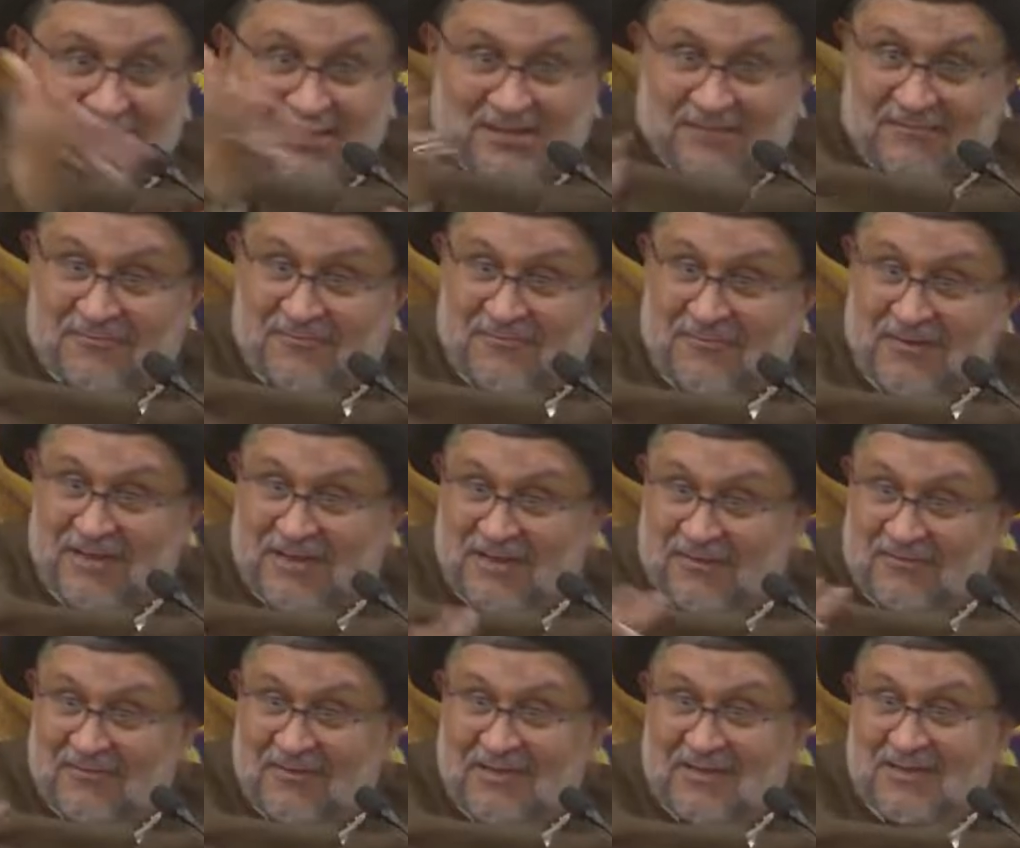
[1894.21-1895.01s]
very,
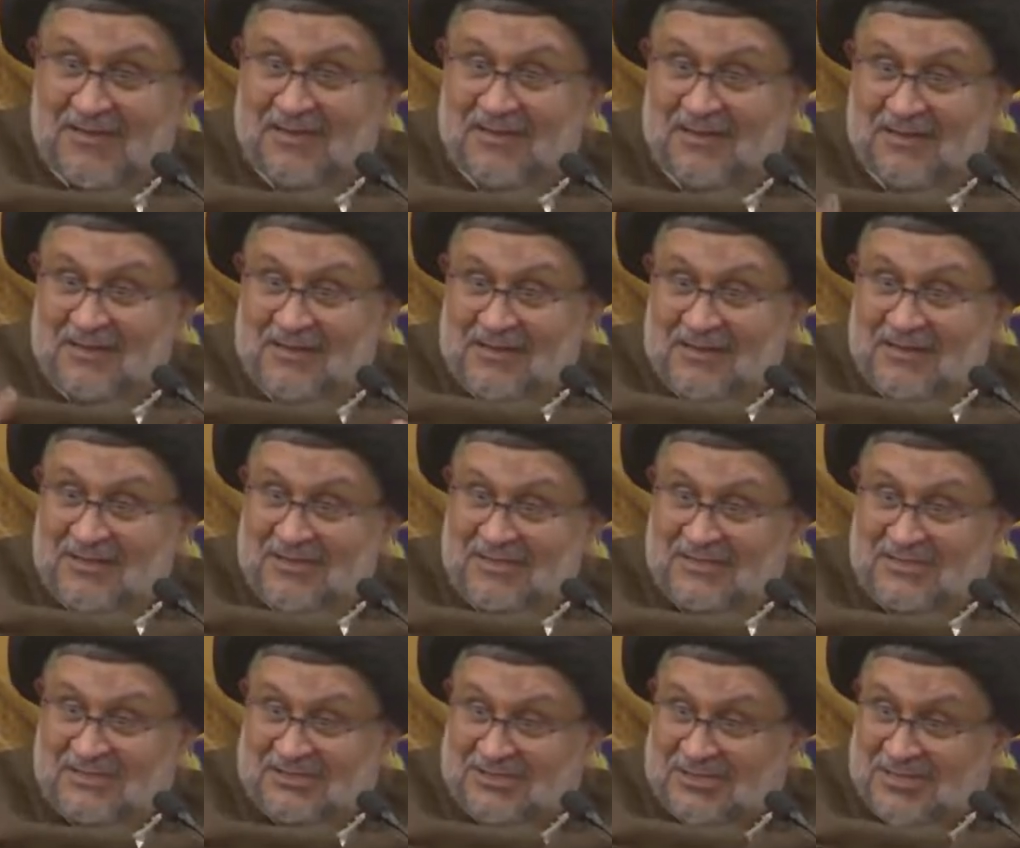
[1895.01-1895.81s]
very
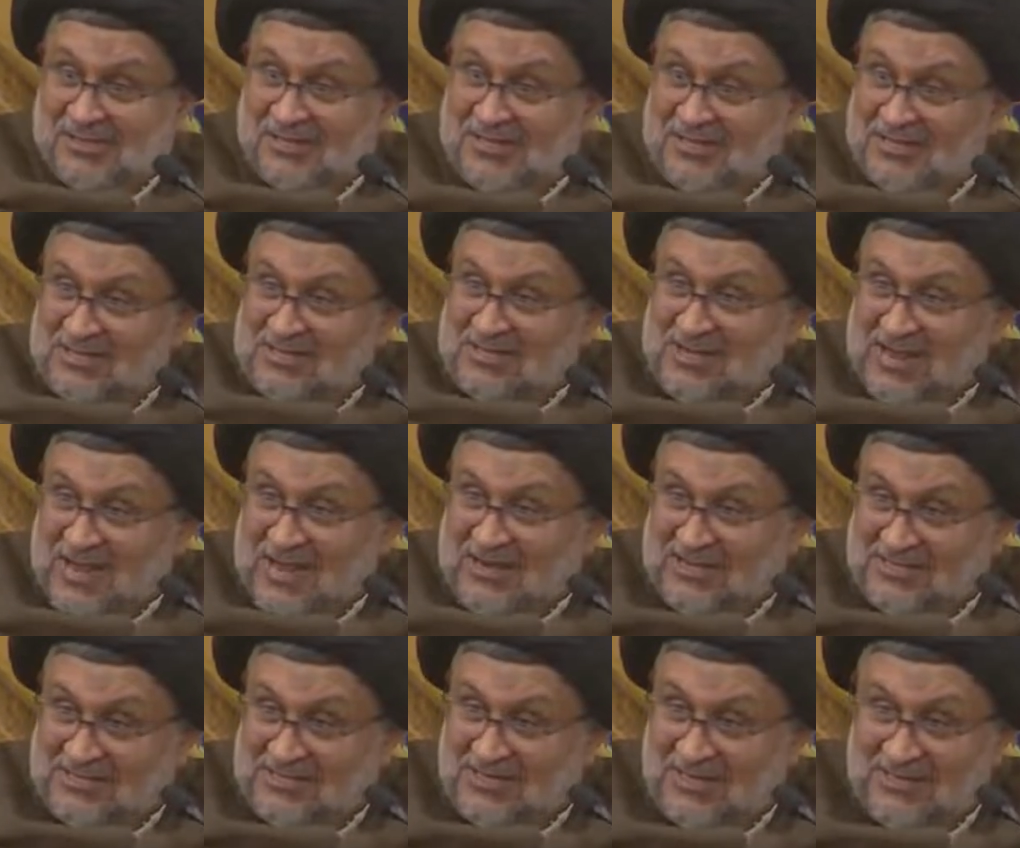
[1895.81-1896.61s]
strange
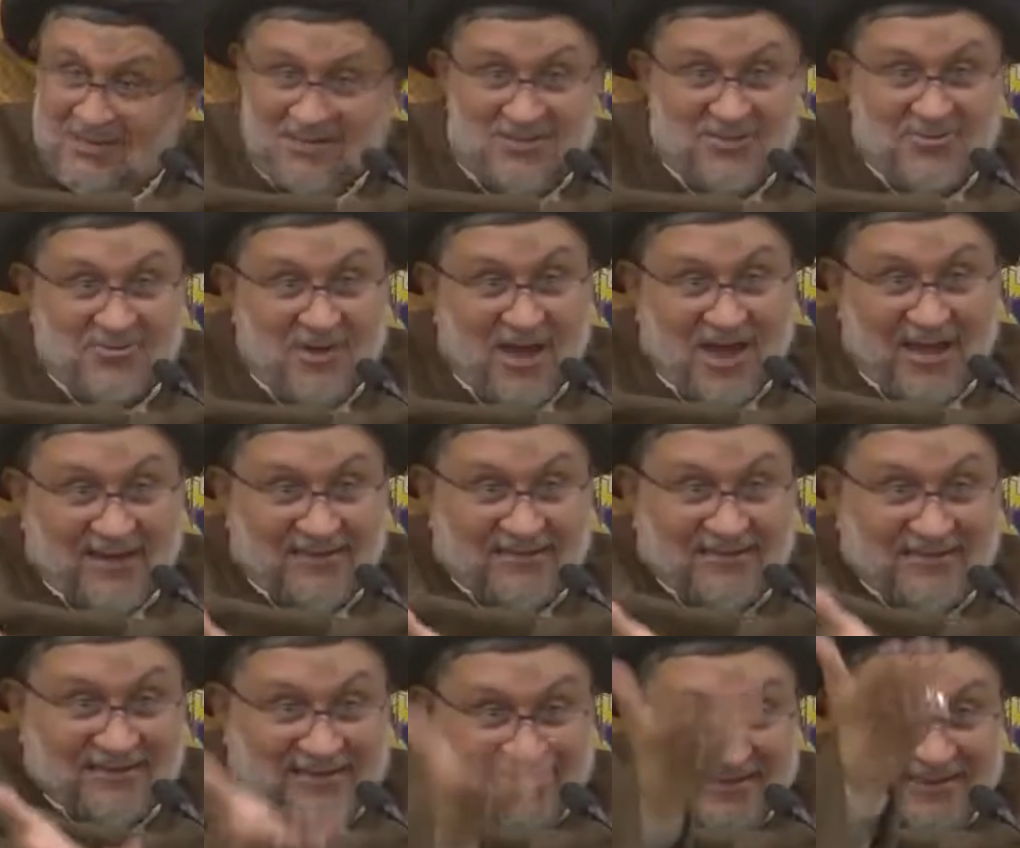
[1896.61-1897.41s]
action you are
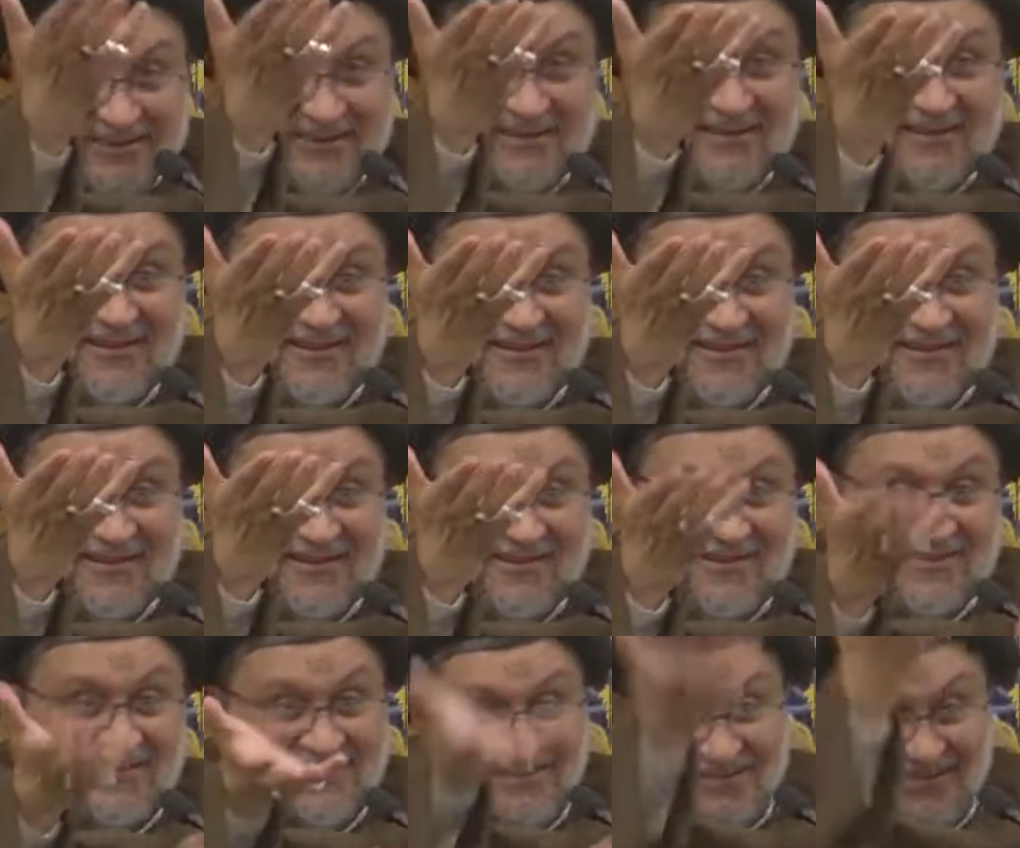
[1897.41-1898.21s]
taking.
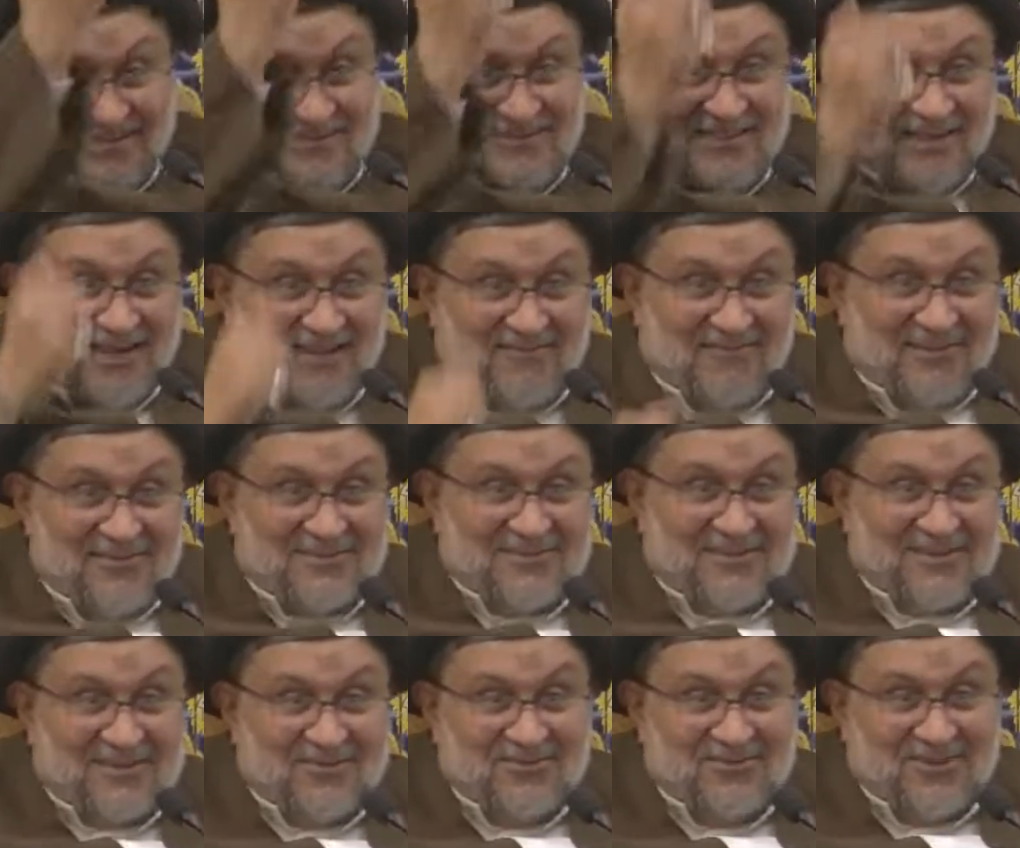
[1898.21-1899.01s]
Salawat
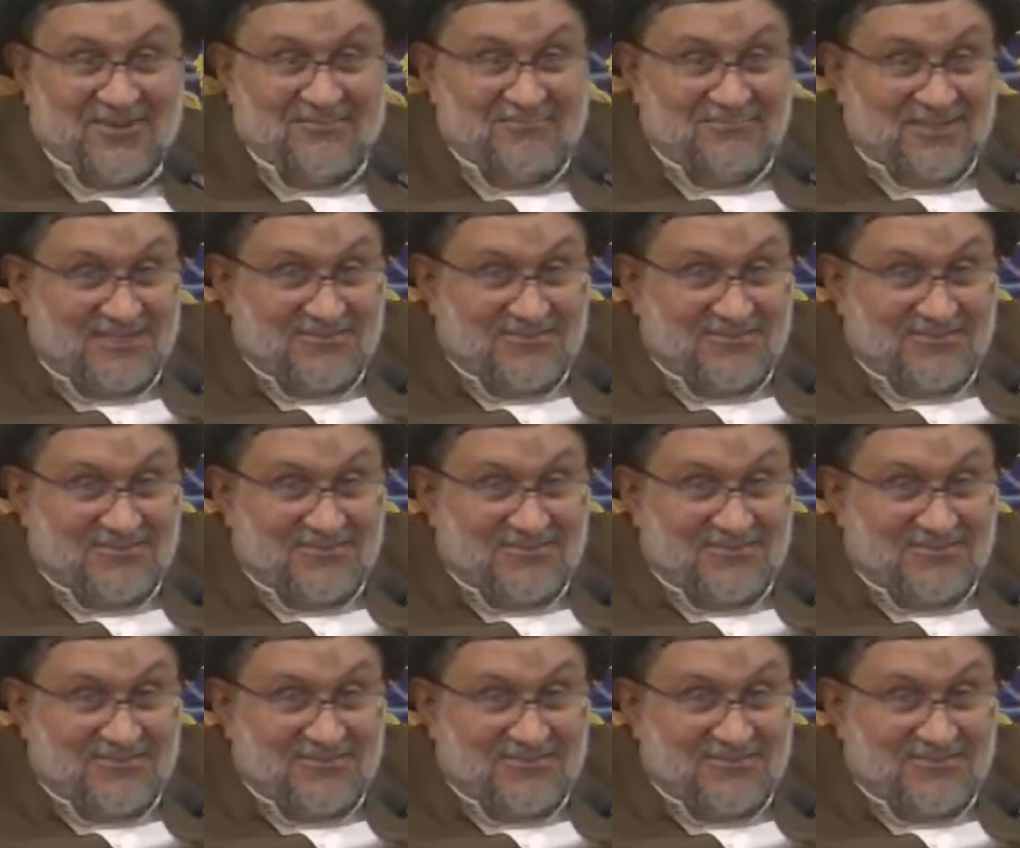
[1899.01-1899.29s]
ala Muhammad wa